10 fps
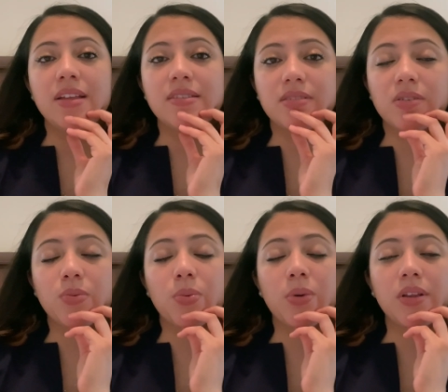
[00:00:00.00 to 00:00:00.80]
This is
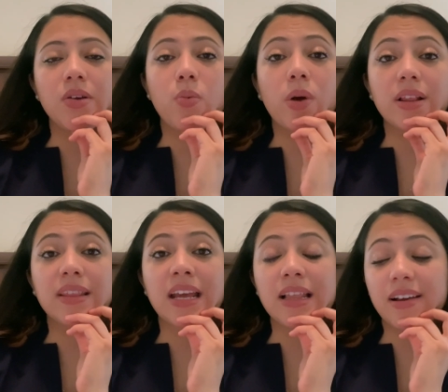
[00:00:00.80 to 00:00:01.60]
really what
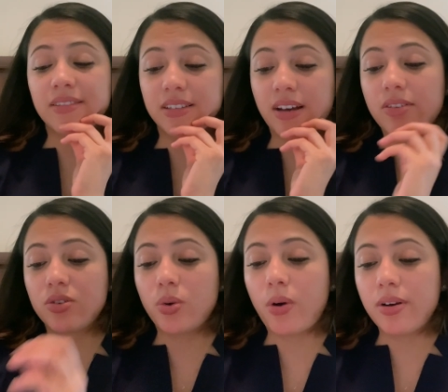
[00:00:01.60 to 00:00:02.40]
they like to test
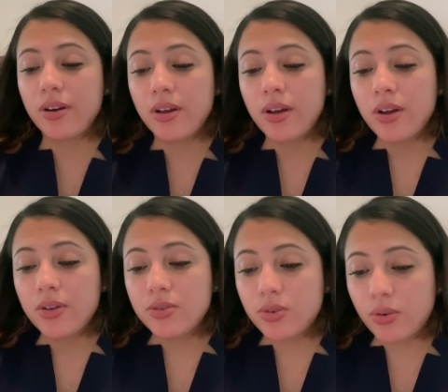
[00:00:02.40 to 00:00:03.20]
you on.
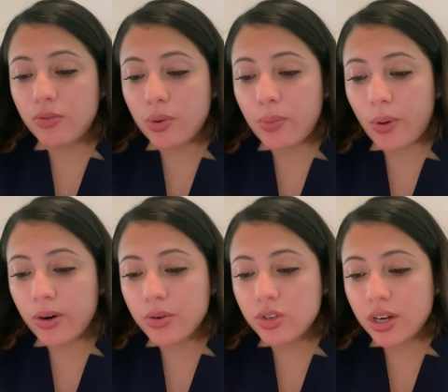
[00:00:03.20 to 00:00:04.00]
So for
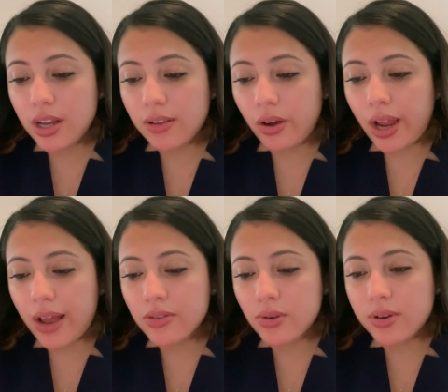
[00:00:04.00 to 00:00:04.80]
bronchogenic lung
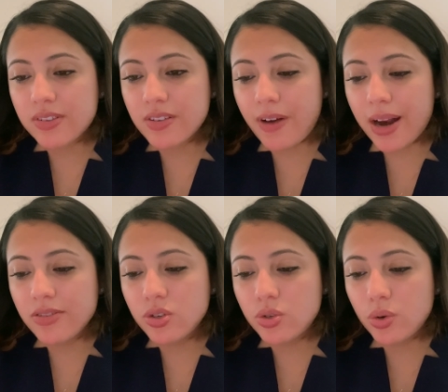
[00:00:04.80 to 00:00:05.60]
cancer, it's divided
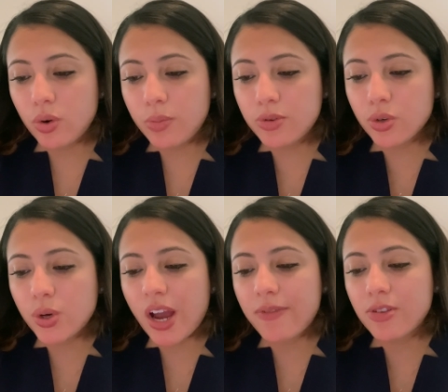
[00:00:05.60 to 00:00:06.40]
into 2 groups. So
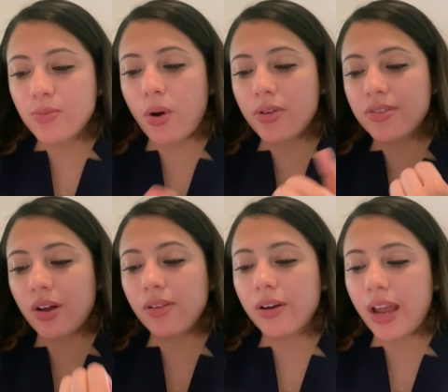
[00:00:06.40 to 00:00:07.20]
you have small cell
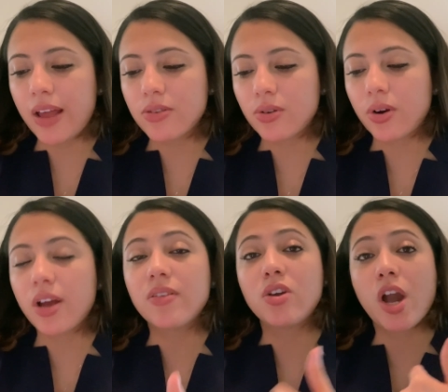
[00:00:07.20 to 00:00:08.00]
lung cancer,
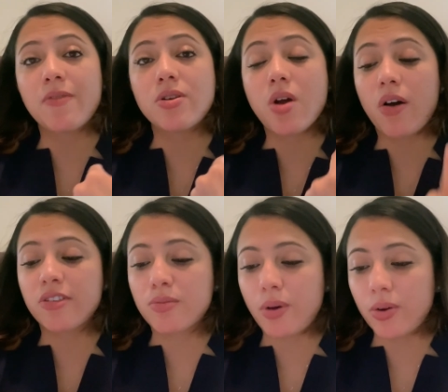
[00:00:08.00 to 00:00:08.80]
and then you have
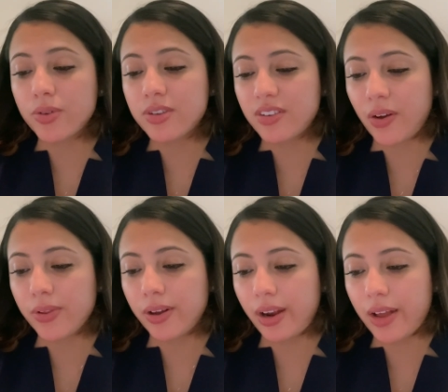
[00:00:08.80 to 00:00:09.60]
non-small cell
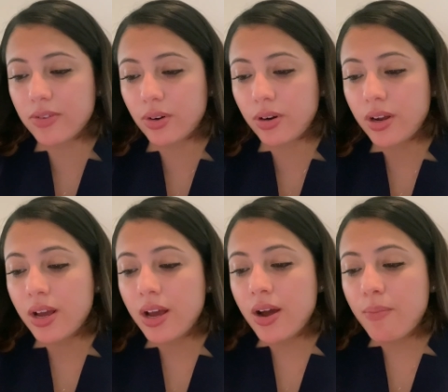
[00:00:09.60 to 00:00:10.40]
lung cancer.
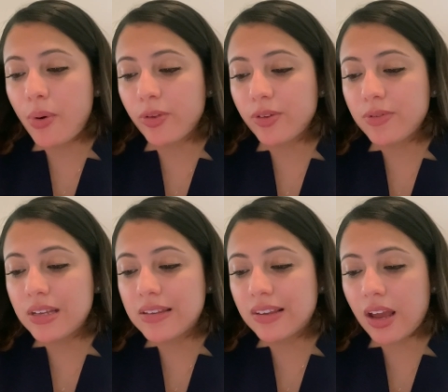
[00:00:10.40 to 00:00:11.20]
Both of
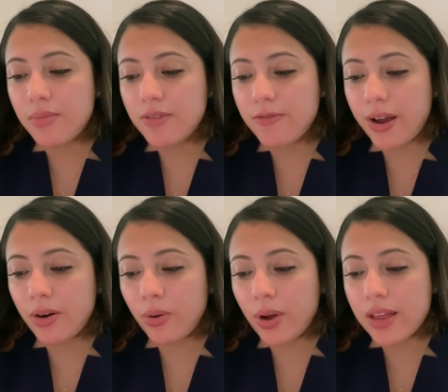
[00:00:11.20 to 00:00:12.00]
these can be
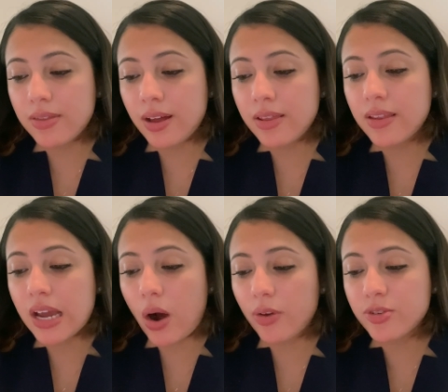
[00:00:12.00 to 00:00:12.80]
fatal, and then they
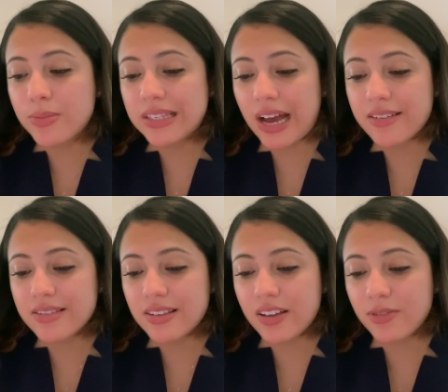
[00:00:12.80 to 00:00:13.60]
also
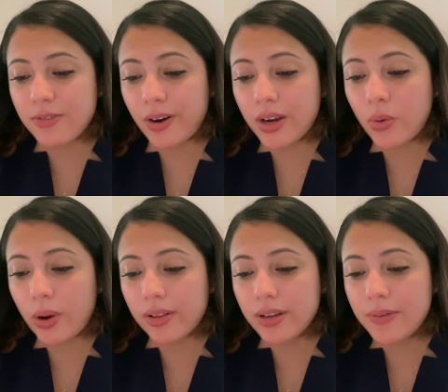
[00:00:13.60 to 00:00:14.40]
metastasize very
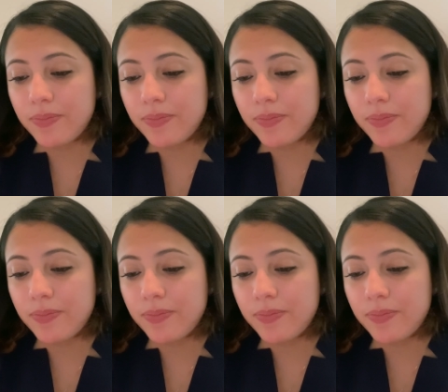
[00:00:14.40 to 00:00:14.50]
quickly.